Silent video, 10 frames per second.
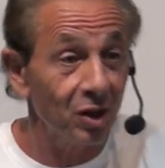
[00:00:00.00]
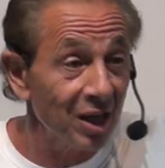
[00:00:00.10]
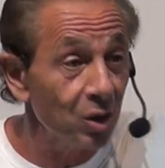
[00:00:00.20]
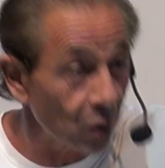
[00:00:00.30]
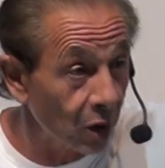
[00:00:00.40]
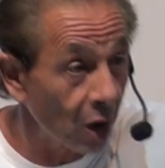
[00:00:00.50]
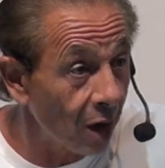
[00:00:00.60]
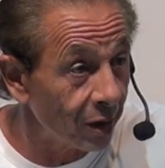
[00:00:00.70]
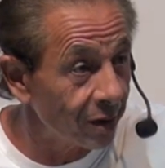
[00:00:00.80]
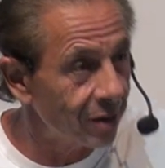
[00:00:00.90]
because that's what a
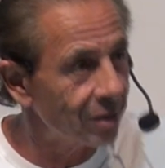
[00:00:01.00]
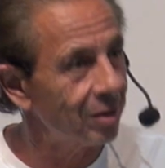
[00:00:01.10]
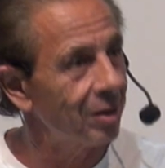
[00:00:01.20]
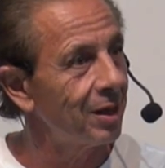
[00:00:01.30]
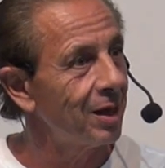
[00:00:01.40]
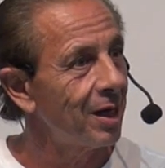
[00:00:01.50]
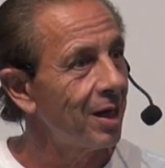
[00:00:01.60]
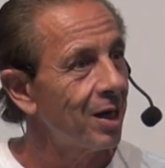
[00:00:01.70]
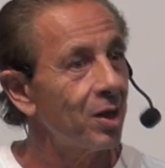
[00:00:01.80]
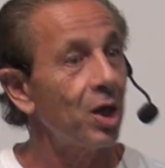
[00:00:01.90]
call is,
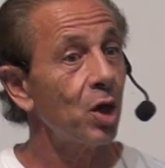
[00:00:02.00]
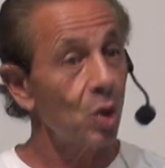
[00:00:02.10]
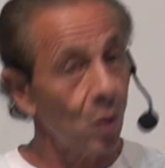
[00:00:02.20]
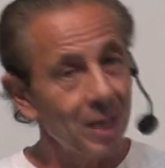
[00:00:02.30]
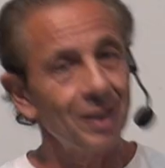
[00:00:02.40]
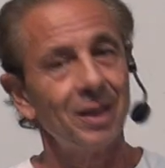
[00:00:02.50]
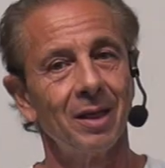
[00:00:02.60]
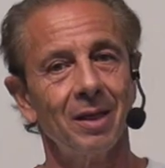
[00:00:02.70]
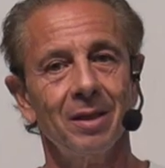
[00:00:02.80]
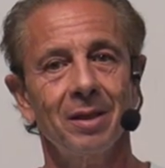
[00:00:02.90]
the
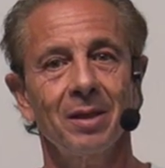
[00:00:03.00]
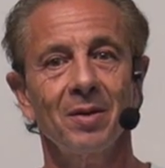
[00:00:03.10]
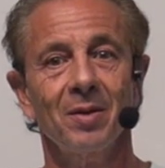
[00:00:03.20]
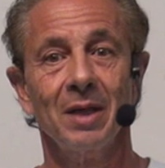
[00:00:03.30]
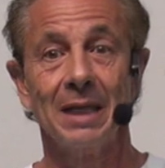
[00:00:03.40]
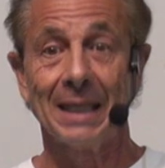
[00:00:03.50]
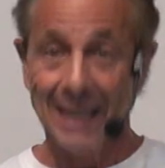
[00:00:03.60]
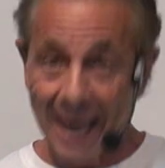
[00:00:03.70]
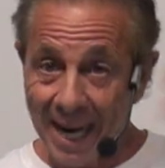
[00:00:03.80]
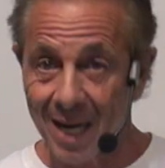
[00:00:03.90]
anointing
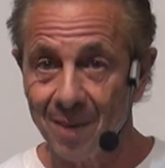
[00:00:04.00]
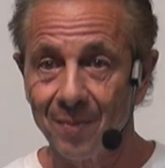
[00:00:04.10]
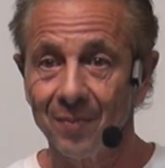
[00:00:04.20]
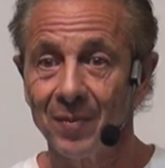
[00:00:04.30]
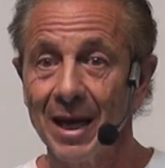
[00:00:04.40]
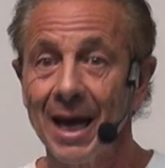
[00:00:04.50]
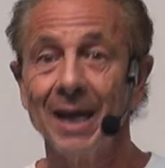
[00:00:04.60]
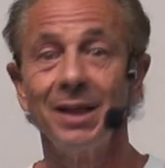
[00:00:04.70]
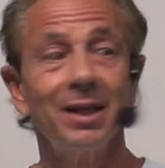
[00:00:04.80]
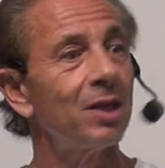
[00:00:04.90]
came
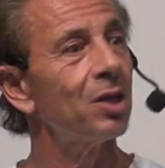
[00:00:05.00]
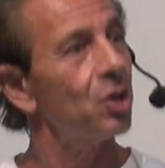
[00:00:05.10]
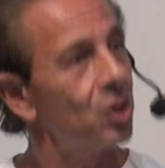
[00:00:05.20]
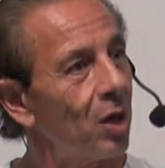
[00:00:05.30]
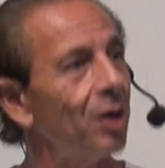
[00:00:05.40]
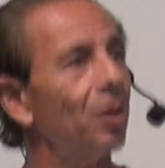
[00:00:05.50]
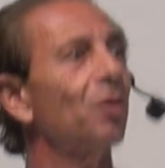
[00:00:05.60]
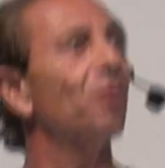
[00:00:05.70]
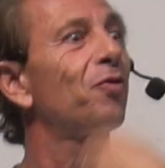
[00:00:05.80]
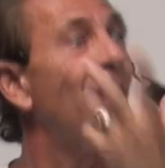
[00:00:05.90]
and then the desire
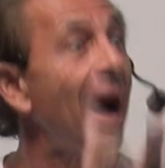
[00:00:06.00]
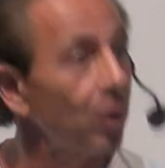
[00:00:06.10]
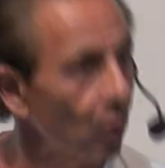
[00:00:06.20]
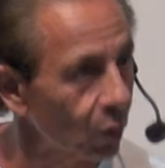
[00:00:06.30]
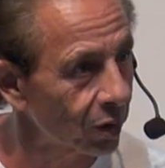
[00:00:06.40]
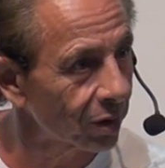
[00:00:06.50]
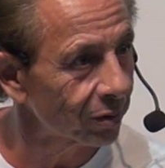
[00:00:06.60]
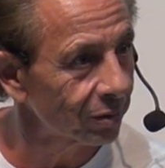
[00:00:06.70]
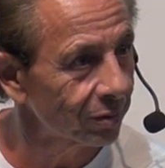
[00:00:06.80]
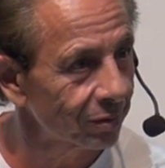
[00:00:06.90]
followed.
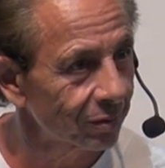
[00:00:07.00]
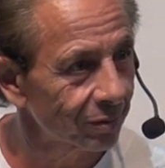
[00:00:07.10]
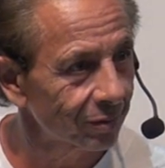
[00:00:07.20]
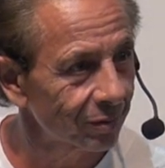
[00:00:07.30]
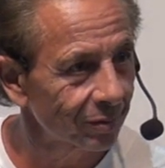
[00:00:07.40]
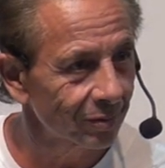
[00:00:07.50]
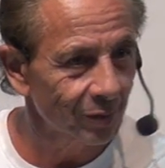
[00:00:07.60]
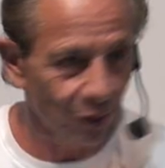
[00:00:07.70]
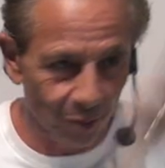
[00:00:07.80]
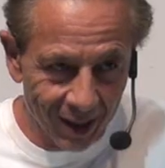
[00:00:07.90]

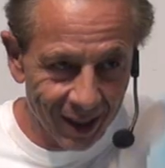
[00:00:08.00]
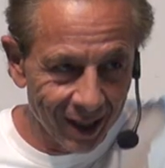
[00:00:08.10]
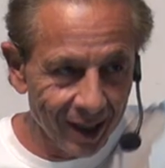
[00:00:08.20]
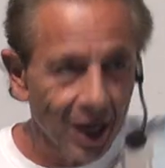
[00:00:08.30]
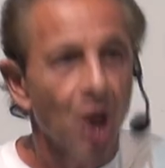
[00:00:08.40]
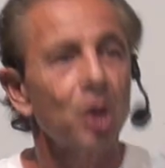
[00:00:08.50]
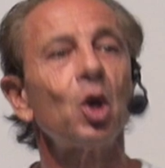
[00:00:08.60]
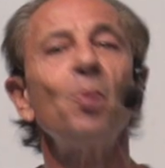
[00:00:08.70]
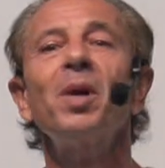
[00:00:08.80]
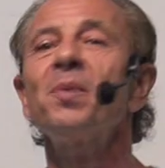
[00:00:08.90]
everybody get it?
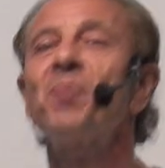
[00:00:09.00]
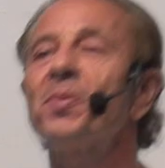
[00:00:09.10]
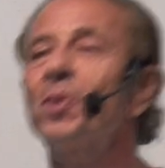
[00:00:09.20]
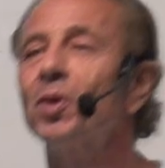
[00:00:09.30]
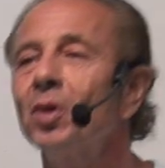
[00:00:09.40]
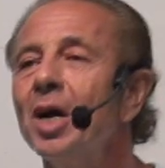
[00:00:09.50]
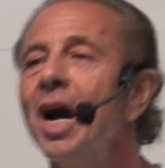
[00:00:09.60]
So many people